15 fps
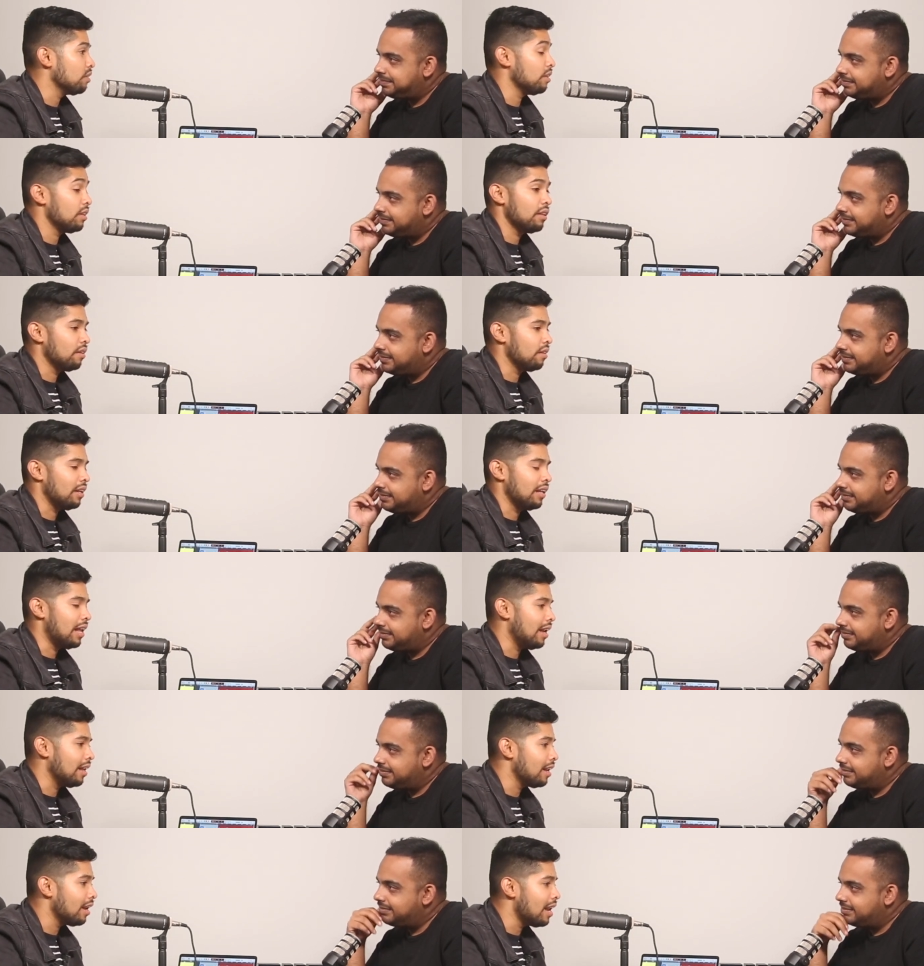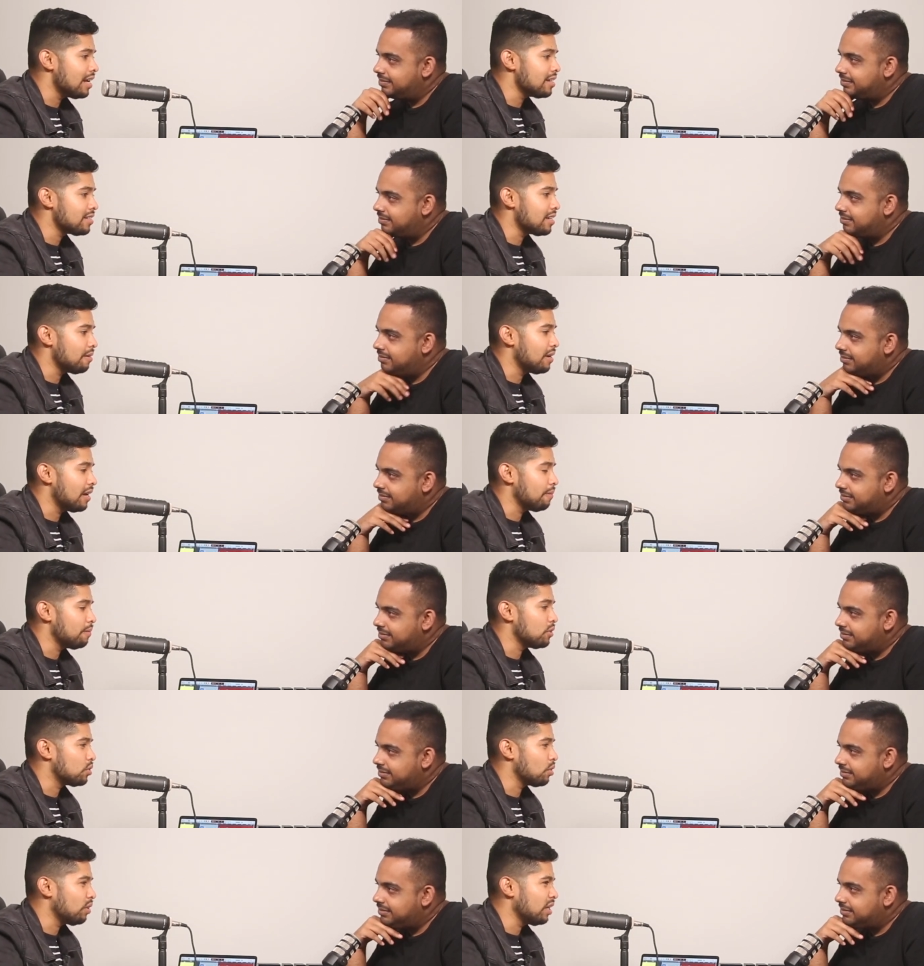Speaker 1: Uh, last time it happened,
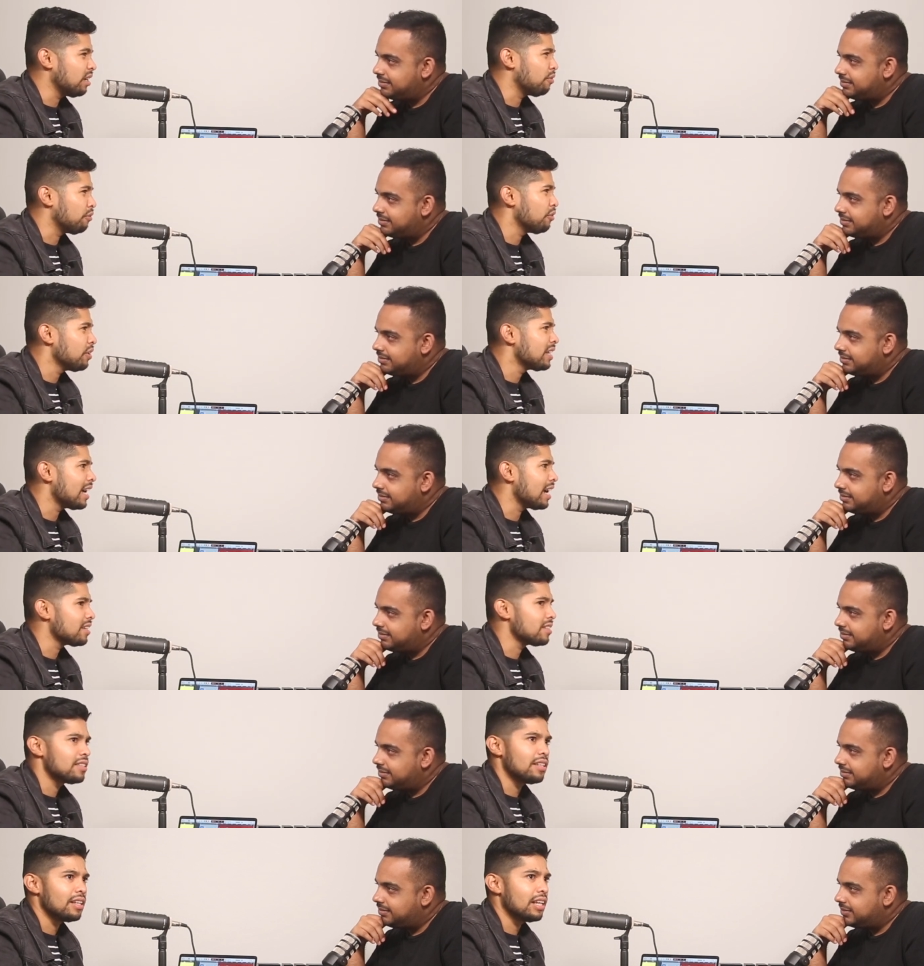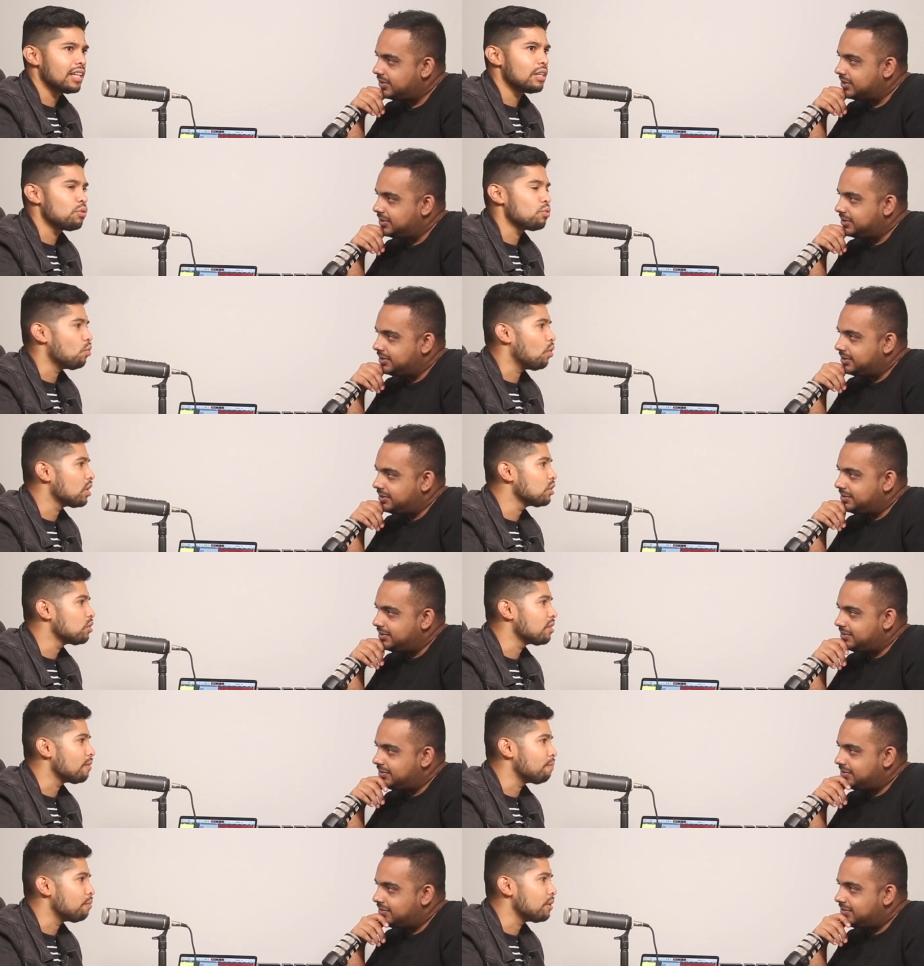Tony had a freak accident. Like he was walking to the
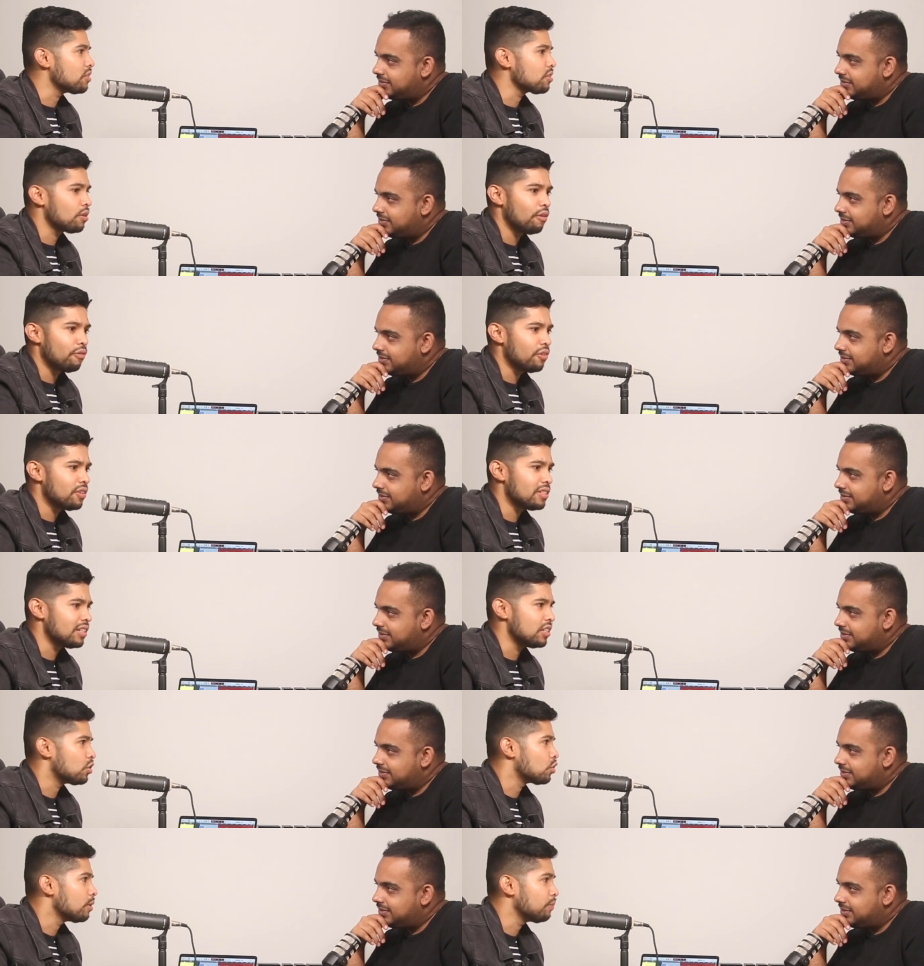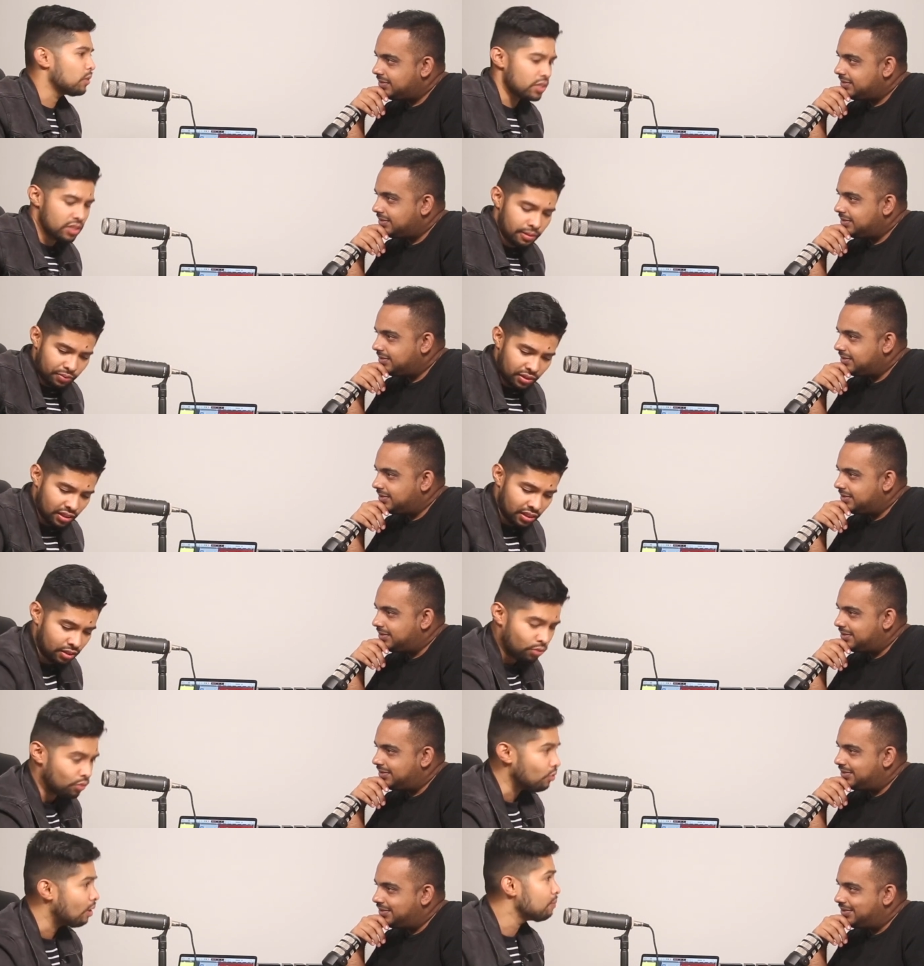press conference and tripped on something and he
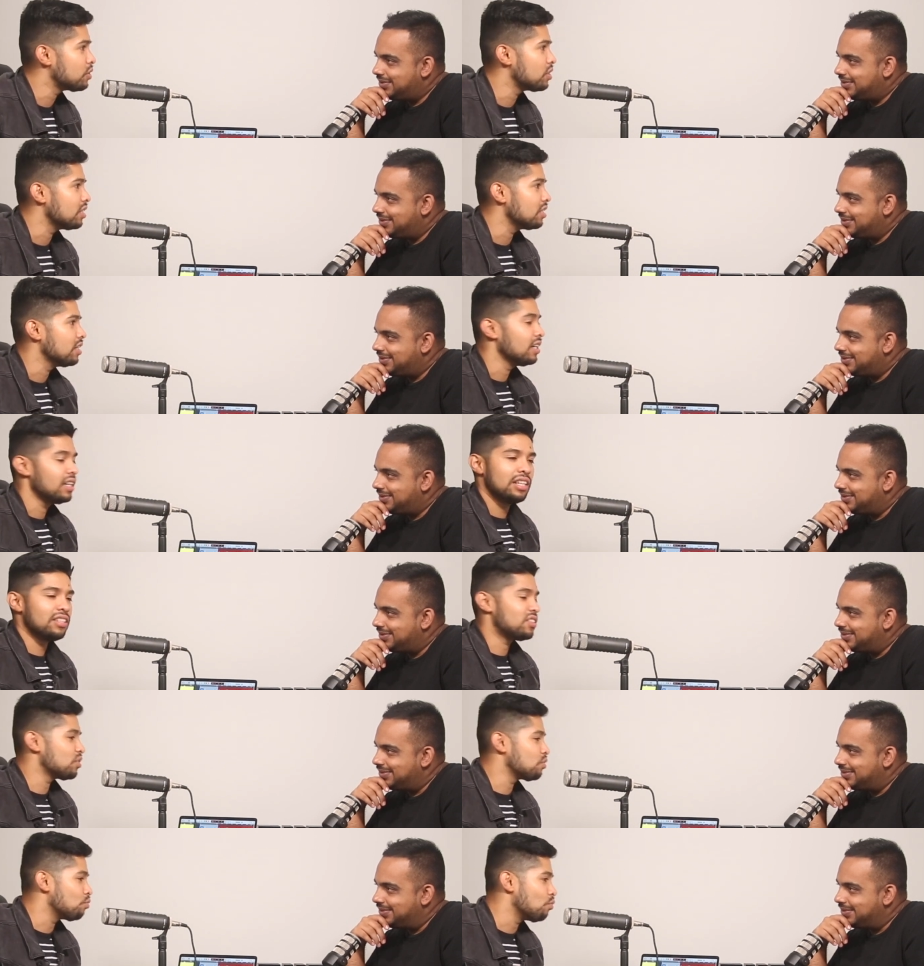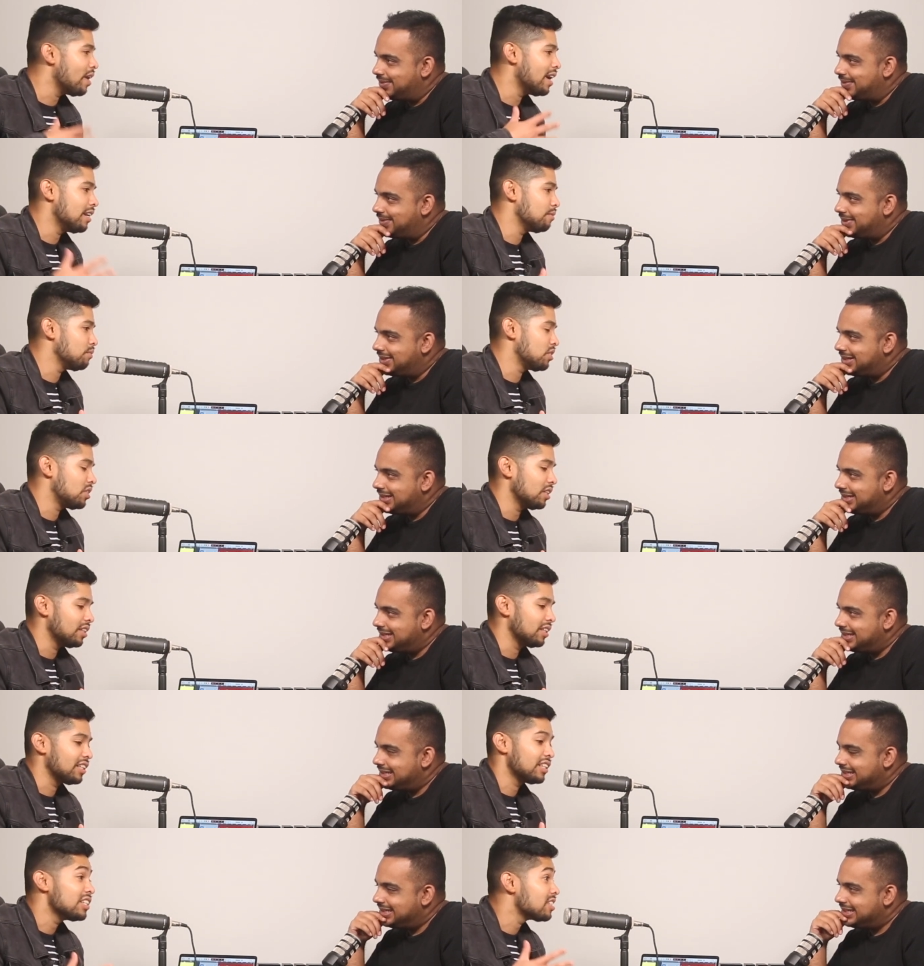oh. ruptured it. It's just random shit
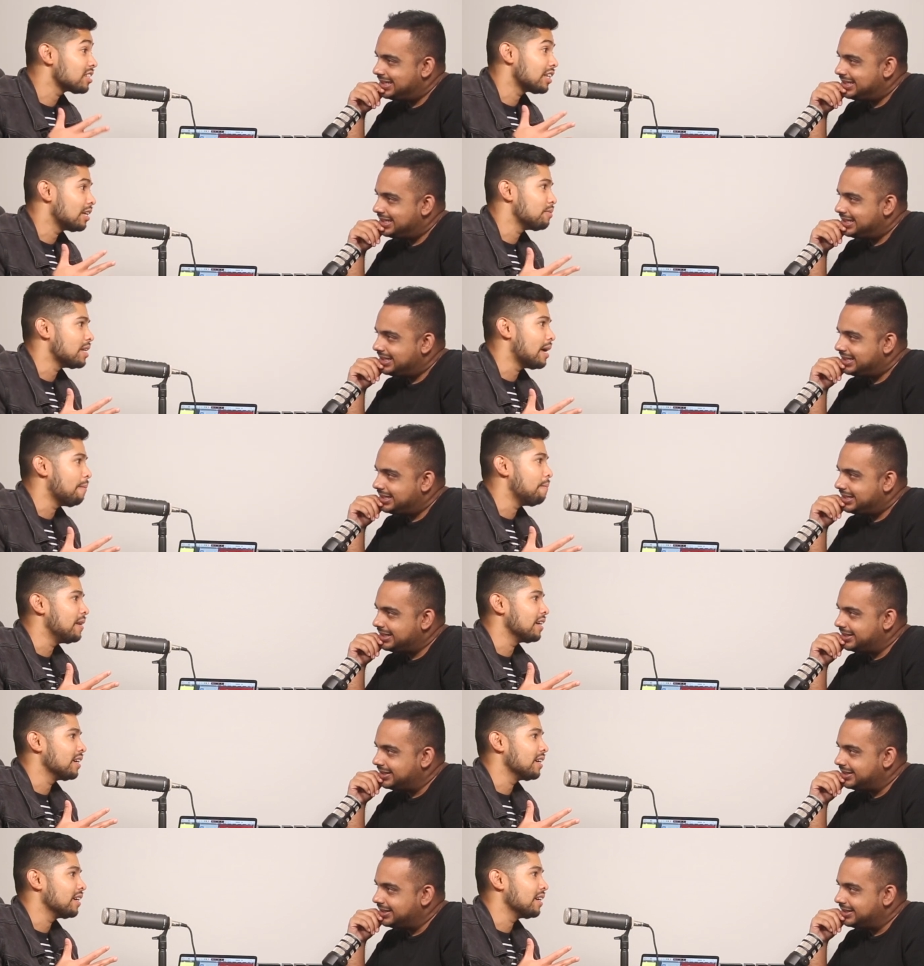that just keeps happening.